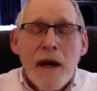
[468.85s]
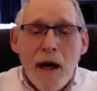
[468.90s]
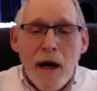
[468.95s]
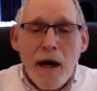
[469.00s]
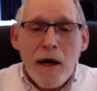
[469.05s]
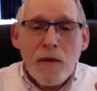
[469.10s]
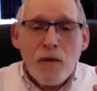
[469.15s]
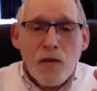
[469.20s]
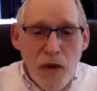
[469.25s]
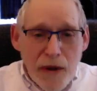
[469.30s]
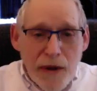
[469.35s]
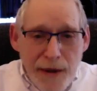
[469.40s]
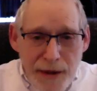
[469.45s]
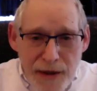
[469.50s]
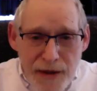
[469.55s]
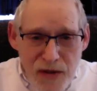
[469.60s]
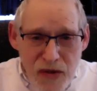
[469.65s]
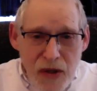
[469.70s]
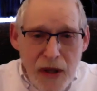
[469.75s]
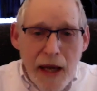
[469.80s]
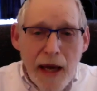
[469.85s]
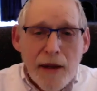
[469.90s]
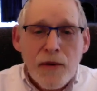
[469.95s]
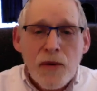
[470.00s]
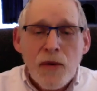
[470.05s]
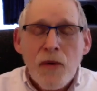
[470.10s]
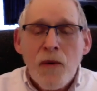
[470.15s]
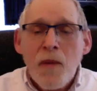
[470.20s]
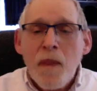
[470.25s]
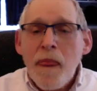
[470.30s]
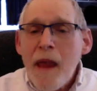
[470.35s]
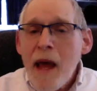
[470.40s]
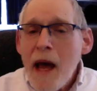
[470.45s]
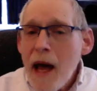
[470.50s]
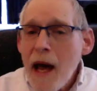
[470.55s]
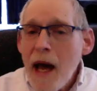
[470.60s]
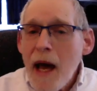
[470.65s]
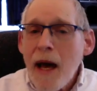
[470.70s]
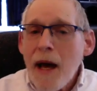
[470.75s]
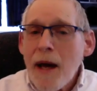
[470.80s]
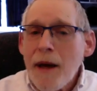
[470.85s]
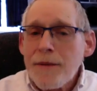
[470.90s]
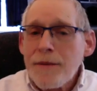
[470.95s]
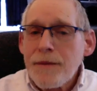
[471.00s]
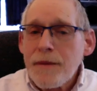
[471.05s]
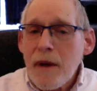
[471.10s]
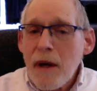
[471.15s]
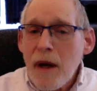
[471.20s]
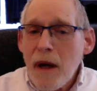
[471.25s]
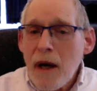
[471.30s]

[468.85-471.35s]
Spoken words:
We're in this together, and